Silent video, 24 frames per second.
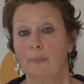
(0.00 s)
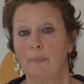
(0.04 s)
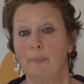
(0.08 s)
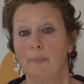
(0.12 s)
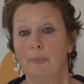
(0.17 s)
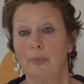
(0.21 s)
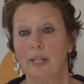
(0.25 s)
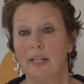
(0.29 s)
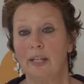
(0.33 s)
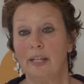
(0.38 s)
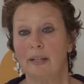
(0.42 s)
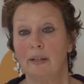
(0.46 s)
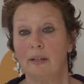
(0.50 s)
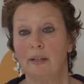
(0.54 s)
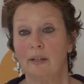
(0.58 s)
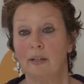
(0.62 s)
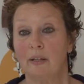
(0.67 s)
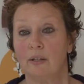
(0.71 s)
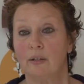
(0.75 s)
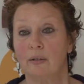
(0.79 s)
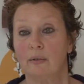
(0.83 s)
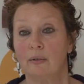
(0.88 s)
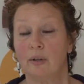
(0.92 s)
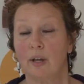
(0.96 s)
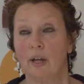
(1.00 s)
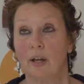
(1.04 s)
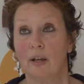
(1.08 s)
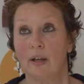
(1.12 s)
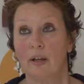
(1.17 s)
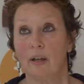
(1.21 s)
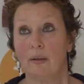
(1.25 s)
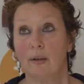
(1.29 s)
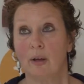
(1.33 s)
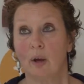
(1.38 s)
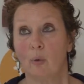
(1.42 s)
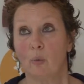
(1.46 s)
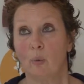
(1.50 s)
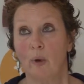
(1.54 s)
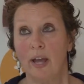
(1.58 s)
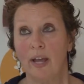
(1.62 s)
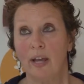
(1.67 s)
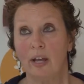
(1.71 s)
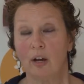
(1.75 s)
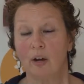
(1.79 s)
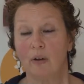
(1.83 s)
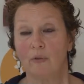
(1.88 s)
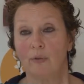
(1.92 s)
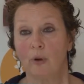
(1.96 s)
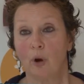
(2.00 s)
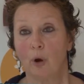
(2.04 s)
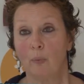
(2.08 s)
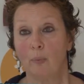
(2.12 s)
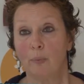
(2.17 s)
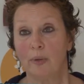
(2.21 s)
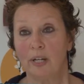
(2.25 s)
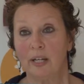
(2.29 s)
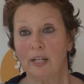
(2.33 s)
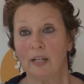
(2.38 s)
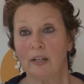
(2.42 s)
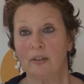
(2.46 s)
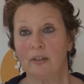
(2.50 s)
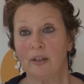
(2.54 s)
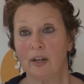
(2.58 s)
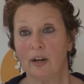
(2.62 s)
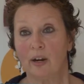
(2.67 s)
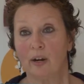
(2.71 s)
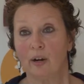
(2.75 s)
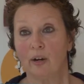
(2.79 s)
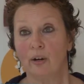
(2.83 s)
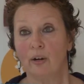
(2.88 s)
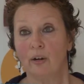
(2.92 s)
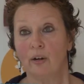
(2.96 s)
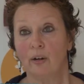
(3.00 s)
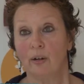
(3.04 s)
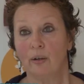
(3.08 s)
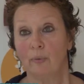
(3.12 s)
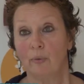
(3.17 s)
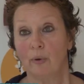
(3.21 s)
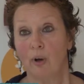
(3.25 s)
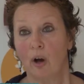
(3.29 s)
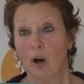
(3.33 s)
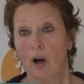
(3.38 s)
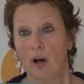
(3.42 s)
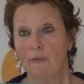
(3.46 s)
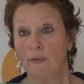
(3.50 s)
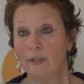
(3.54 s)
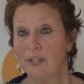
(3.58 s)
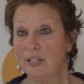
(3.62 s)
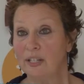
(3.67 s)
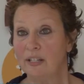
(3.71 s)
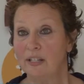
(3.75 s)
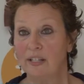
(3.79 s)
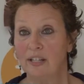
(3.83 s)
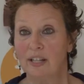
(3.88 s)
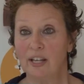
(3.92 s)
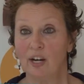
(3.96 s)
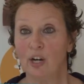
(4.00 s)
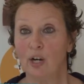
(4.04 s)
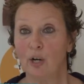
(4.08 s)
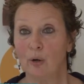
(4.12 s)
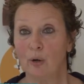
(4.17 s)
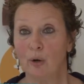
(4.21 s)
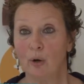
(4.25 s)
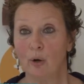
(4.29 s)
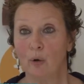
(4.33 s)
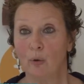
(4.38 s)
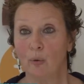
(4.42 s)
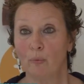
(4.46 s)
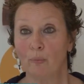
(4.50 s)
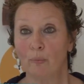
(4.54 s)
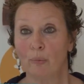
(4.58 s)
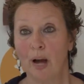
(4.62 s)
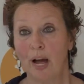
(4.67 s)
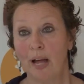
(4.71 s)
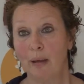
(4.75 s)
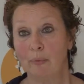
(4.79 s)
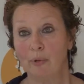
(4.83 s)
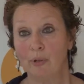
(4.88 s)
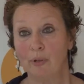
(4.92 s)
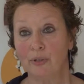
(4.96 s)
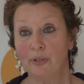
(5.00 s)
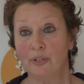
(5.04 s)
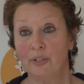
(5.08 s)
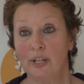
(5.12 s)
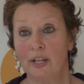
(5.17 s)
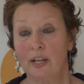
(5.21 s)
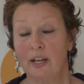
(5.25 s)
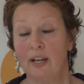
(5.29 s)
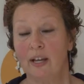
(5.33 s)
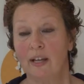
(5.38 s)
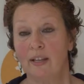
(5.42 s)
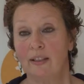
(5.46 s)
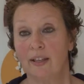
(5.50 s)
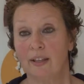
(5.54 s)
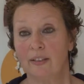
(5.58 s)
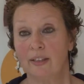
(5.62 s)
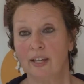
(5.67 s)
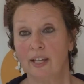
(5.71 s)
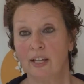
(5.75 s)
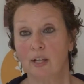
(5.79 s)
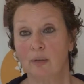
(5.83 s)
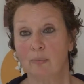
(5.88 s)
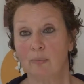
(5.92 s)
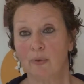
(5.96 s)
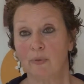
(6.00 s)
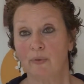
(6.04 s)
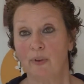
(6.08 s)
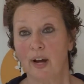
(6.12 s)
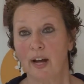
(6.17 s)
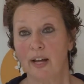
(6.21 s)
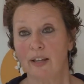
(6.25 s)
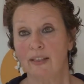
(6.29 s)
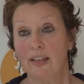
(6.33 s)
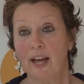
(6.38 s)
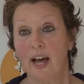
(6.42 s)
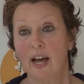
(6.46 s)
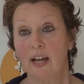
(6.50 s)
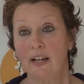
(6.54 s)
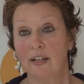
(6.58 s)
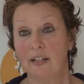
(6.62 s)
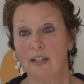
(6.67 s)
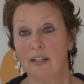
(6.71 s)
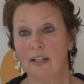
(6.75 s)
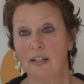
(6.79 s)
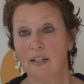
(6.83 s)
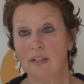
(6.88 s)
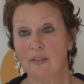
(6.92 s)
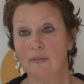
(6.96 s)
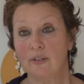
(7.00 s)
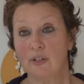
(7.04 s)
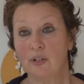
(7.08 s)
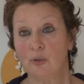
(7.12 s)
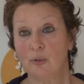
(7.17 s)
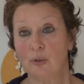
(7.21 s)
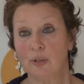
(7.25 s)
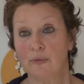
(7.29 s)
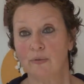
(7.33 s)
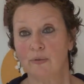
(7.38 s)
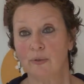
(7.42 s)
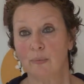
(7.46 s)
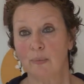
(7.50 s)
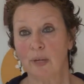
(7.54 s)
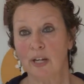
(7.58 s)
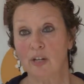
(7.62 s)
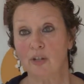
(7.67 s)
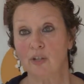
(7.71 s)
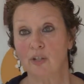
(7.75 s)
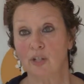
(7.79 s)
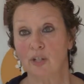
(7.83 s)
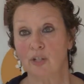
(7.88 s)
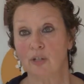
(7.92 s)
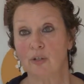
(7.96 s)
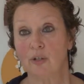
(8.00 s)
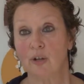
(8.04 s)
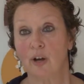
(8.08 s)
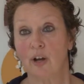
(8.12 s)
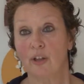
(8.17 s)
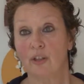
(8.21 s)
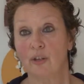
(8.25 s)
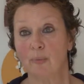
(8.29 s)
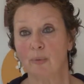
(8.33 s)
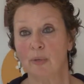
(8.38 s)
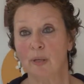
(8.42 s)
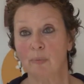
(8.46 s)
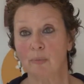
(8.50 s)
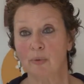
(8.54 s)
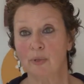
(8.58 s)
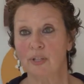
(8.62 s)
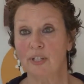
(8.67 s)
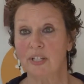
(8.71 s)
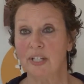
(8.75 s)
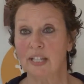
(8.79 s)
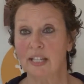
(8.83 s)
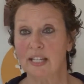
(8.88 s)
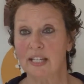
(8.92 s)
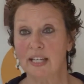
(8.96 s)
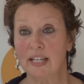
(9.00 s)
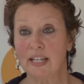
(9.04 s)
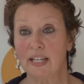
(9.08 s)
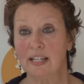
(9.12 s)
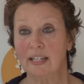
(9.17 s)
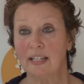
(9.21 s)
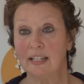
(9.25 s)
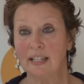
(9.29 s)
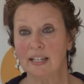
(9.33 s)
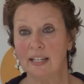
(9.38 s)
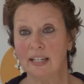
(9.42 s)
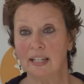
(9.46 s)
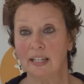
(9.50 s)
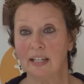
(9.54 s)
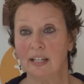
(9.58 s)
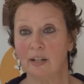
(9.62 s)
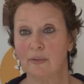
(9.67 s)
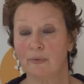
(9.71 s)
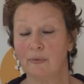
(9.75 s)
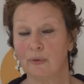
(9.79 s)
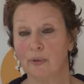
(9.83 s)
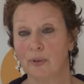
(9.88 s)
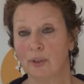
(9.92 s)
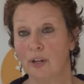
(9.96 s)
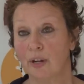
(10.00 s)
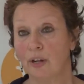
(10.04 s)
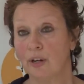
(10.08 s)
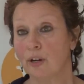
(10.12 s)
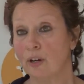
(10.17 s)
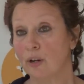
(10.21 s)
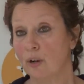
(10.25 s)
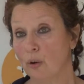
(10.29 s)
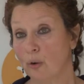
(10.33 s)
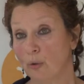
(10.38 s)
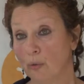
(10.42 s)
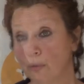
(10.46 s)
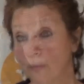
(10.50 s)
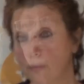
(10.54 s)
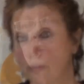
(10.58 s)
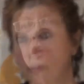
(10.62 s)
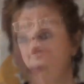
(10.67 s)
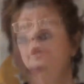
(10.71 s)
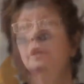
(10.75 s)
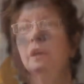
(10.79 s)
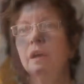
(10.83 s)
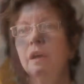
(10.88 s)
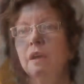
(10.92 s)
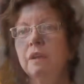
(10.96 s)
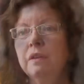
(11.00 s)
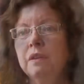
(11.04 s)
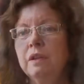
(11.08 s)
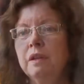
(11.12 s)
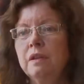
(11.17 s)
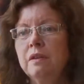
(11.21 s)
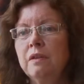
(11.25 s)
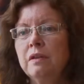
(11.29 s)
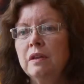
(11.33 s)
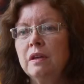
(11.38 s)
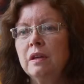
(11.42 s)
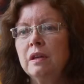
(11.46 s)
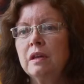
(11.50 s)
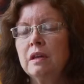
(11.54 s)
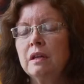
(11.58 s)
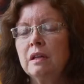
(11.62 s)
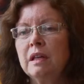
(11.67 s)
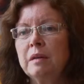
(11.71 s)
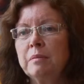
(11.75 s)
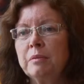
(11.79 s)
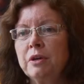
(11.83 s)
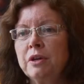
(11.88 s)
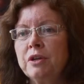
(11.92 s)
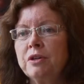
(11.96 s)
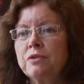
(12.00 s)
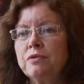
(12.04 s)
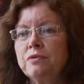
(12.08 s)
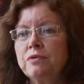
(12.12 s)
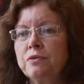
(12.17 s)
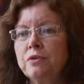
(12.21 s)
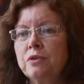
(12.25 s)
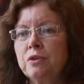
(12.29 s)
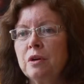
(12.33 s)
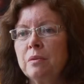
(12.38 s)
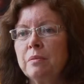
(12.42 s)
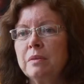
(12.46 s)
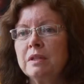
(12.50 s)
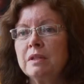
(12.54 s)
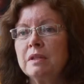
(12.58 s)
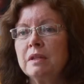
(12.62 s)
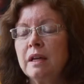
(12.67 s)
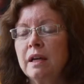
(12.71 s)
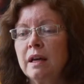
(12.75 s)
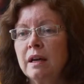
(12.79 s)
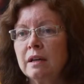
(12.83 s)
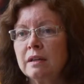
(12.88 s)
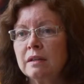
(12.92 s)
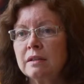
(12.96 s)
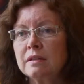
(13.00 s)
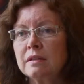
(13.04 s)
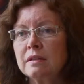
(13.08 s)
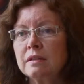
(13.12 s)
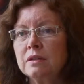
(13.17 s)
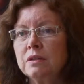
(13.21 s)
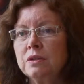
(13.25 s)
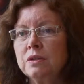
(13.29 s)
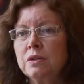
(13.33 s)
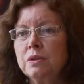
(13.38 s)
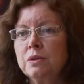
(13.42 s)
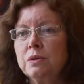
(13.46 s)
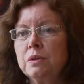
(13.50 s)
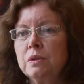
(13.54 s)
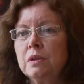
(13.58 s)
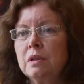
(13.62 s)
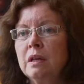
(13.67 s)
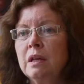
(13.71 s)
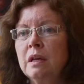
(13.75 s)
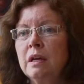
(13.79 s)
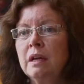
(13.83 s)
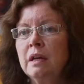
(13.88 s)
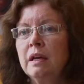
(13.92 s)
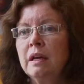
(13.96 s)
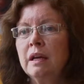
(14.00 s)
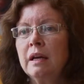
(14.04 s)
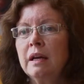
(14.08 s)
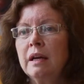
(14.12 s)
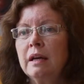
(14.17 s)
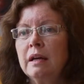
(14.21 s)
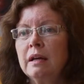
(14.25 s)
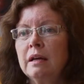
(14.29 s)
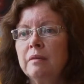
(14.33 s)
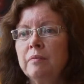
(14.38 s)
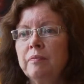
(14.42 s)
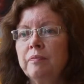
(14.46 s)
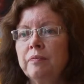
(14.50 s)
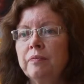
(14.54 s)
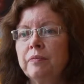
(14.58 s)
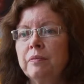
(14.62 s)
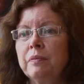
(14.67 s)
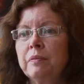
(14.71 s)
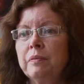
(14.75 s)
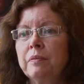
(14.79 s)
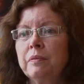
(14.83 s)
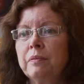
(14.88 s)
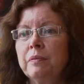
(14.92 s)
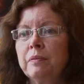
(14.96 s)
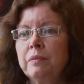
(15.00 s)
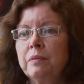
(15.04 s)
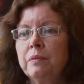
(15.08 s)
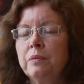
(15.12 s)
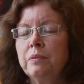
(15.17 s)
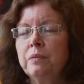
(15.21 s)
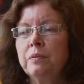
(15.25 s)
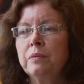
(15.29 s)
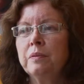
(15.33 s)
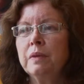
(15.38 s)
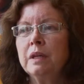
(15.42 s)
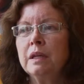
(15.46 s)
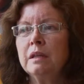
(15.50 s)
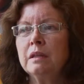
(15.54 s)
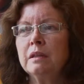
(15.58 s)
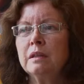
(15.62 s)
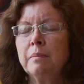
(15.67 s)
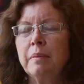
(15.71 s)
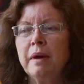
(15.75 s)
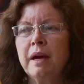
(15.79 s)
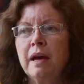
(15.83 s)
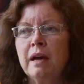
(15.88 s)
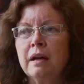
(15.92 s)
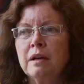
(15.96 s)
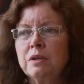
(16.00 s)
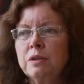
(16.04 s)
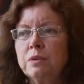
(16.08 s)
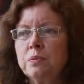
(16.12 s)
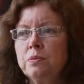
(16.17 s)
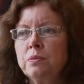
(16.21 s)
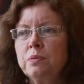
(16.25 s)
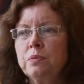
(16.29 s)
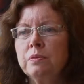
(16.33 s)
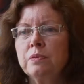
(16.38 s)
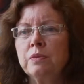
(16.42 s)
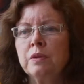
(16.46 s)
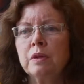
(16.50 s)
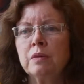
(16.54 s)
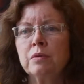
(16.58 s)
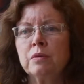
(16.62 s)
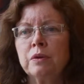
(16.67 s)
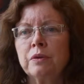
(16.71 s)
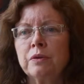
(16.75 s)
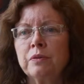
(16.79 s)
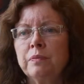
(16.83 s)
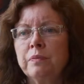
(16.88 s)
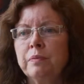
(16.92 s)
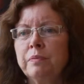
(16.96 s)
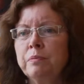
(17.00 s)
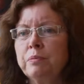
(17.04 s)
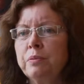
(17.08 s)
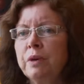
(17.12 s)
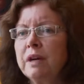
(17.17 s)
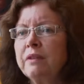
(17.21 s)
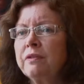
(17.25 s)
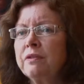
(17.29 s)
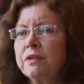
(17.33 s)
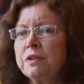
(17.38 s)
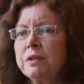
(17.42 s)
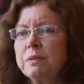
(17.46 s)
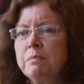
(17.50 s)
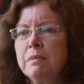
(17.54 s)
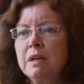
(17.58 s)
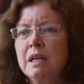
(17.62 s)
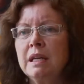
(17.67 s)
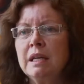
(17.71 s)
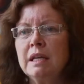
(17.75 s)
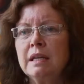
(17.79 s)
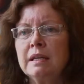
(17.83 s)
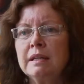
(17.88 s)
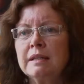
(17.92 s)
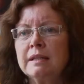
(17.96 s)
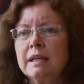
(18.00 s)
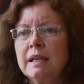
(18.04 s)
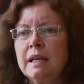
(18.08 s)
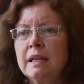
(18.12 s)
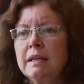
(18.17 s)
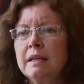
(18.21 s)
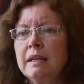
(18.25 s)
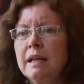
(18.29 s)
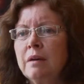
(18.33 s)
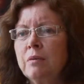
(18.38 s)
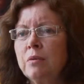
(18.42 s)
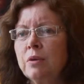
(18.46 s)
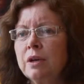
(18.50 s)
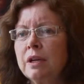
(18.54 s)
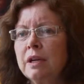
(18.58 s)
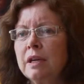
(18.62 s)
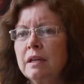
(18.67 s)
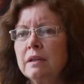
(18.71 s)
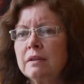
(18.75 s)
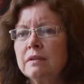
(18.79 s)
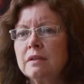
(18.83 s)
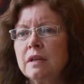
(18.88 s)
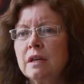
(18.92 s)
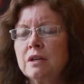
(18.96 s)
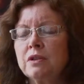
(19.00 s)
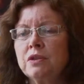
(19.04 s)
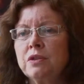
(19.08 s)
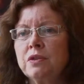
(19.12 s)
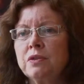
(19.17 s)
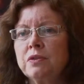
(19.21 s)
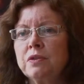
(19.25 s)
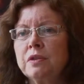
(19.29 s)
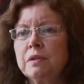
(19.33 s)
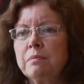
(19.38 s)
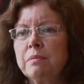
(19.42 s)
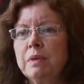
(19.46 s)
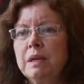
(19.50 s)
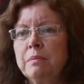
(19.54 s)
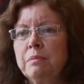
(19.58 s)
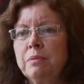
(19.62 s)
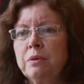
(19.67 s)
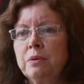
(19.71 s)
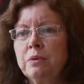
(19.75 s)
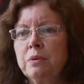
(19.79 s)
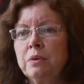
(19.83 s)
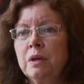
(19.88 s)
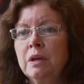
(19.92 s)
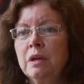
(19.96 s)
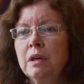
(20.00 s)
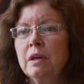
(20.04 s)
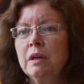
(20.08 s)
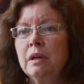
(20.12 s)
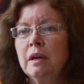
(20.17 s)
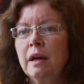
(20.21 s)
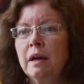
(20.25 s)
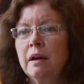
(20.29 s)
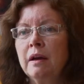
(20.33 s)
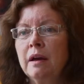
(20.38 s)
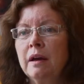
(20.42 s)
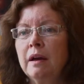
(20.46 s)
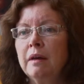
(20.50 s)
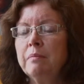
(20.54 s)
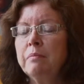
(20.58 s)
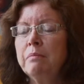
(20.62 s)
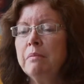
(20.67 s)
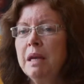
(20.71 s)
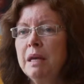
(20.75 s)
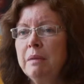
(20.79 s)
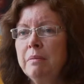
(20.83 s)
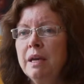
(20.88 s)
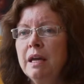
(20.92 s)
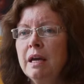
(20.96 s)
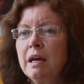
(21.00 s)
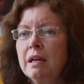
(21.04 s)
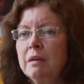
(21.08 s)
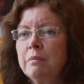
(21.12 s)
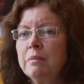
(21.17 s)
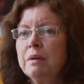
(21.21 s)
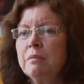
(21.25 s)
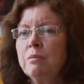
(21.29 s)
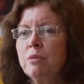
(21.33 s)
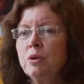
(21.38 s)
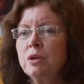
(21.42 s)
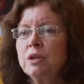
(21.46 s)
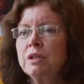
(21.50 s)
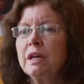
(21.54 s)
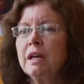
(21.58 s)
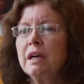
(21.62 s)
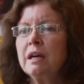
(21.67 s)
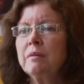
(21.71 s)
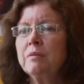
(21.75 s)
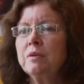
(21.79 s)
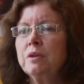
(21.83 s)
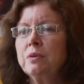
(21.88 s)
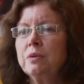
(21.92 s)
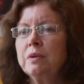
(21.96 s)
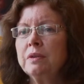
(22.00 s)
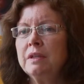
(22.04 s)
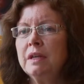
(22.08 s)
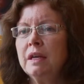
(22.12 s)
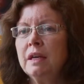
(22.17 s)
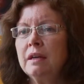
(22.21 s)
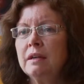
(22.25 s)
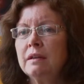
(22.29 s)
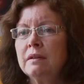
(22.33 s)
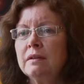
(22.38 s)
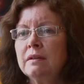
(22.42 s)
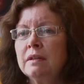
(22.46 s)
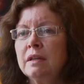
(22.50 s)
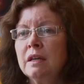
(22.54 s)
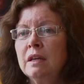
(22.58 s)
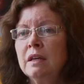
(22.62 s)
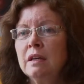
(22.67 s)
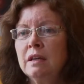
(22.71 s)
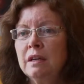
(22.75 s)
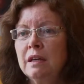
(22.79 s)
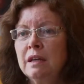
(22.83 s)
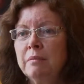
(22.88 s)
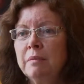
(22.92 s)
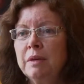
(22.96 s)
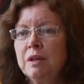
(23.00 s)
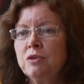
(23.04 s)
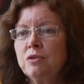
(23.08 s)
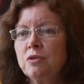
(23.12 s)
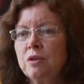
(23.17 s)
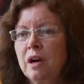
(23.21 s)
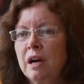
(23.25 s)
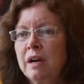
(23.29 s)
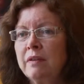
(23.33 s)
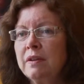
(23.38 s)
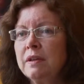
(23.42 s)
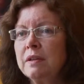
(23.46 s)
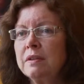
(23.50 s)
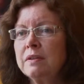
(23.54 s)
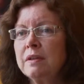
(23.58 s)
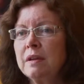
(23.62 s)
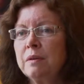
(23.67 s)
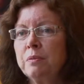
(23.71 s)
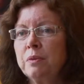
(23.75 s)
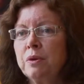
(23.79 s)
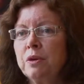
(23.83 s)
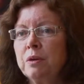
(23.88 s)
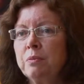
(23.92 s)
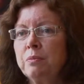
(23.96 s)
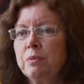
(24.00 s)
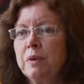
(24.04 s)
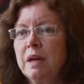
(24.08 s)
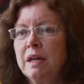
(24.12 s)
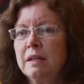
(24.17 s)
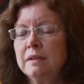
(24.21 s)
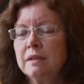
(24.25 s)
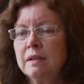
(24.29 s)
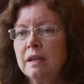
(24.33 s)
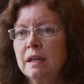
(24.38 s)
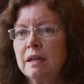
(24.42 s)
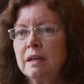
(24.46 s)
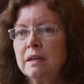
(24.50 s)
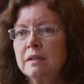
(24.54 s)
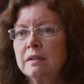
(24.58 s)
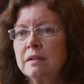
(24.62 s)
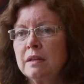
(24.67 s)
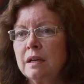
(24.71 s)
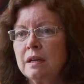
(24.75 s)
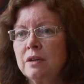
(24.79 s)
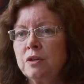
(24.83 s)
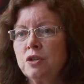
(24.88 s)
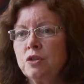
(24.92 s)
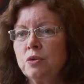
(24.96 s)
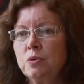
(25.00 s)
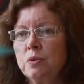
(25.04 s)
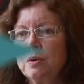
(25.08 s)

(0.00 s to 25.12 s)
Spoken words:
being a way of opening their offices, their own Bibles, that they could provide that individual information to other people seeking it and needing it for their own uses. I think the collaboration forum is an excellent tool. In the past, there were breakfast meetings and networking sessions that people maybe had a bit more time to attend. It meant driving somewhere and setting aside your